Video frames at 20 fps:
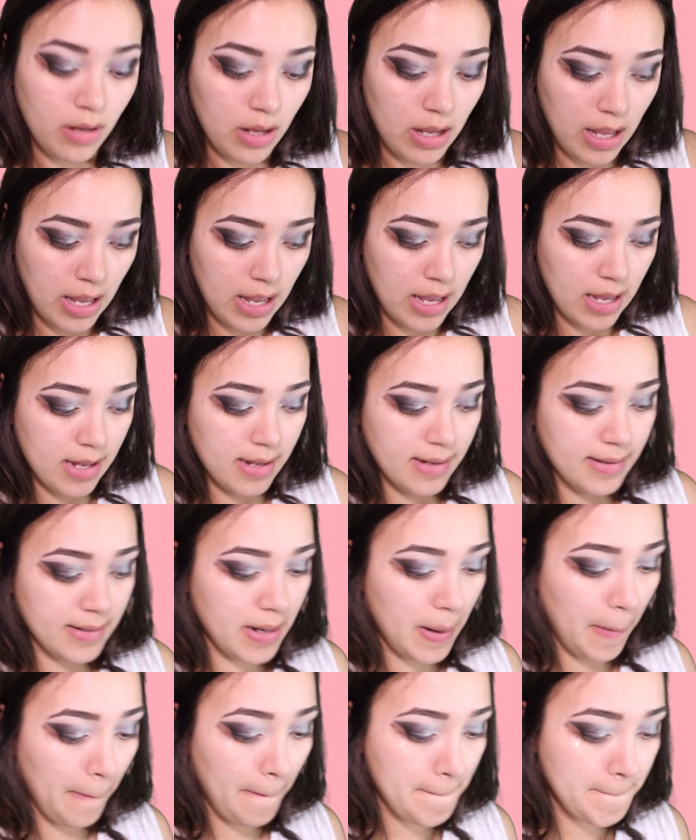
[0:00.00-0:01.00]
And
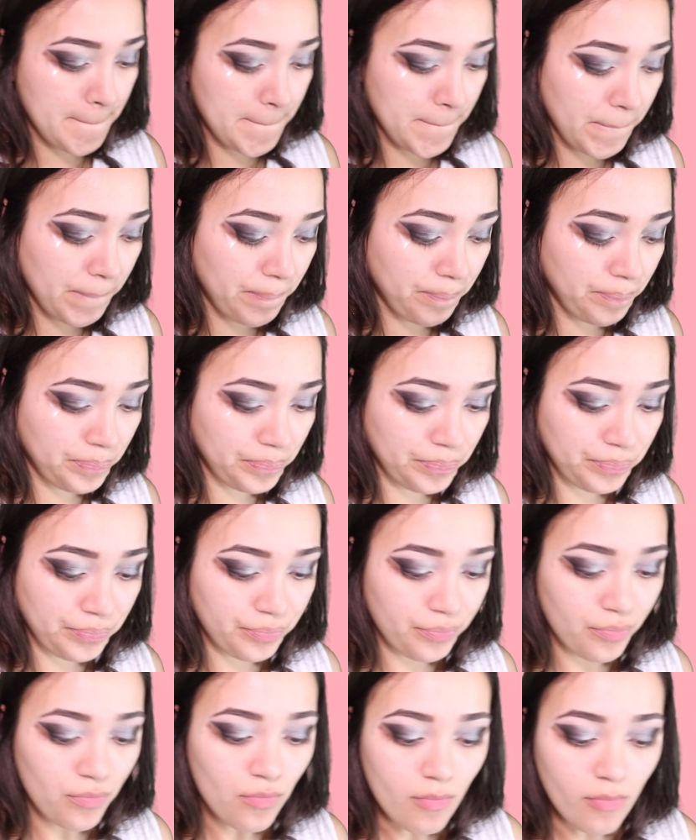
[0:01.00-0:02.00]

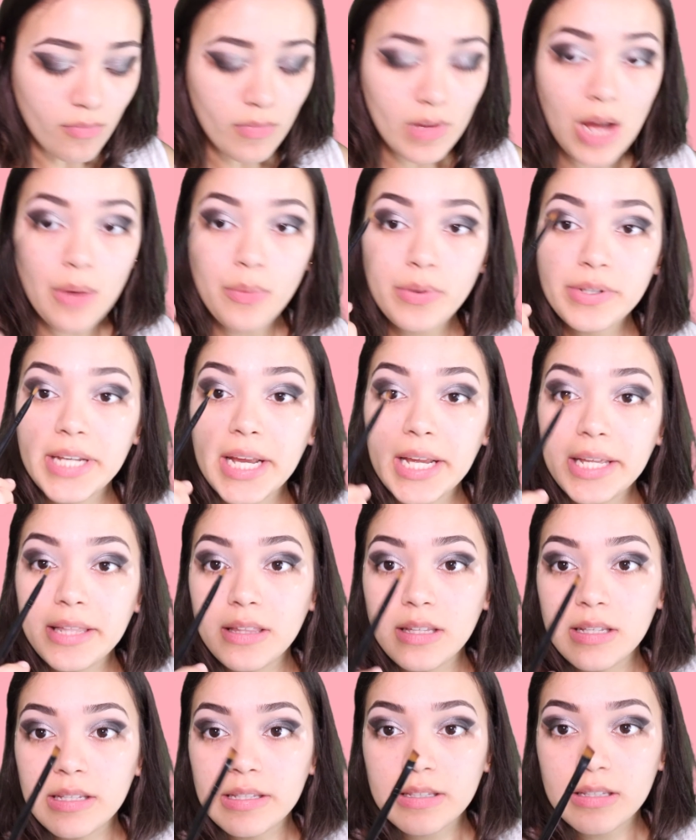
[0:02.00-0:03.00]
I would take
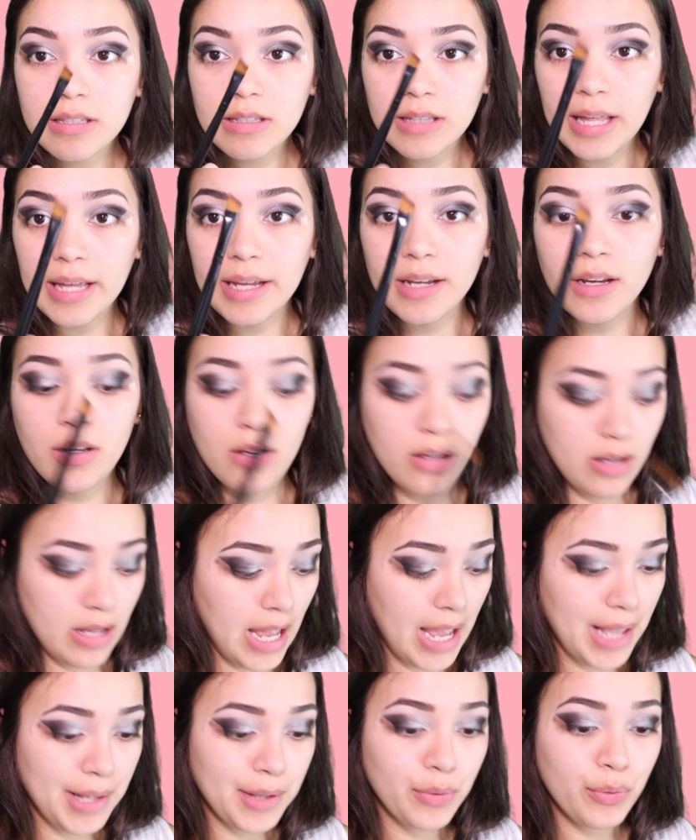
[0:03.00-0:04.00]
this like
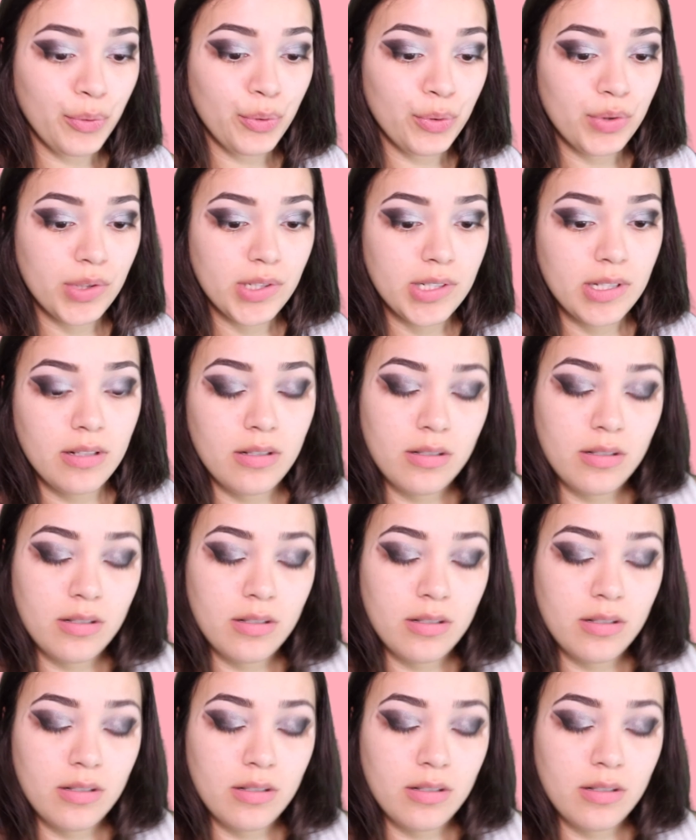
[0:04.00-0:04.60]
angled